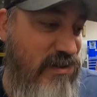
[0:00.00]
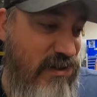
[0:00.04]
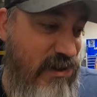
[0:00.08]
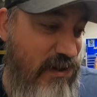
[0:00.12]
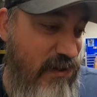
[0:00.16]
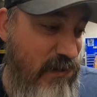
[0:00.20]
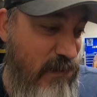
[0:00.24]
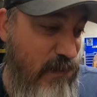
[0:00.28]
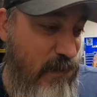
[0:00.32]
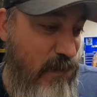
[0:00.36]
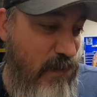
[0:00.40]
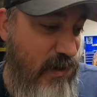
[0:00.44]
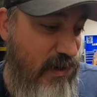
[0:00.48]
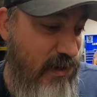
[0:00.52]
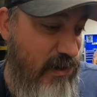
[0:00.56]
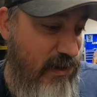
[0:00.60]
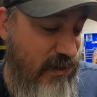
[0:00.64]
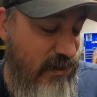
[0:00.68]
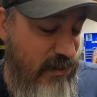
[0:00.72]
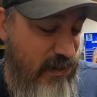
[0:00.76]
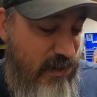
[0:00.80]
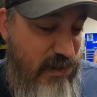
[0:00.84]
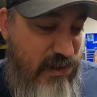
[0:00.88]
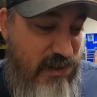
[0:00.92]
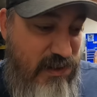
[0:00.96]

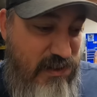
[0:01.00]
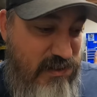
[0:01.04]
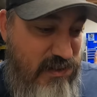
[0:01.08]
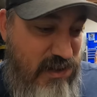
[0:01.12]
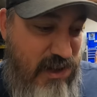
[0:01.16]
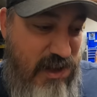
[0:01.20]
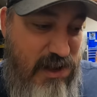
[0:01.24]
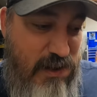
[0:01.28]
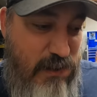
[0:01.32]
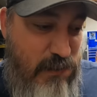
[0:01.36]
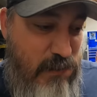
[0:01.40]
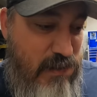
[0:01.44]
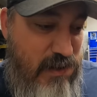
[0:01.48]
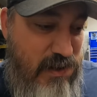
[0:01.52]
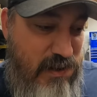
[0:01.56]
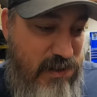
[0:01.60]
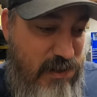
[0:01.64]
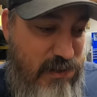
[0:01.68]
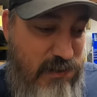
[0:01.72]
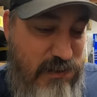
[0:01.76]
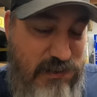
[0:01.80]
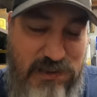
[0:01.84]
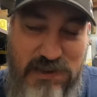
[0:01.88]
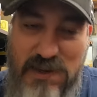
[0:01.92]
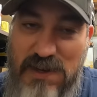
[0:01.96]
So it's kind of one of
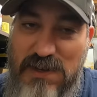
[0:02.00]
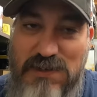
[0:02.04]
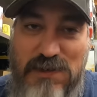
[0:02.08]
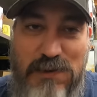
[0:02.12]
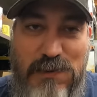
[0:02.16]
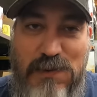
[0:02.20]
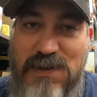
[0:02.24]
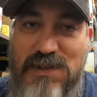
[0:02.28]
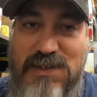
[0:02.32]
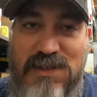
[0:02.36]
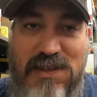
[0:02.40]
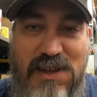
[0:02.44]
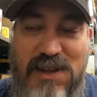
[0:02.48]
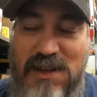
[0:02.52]
those sensuous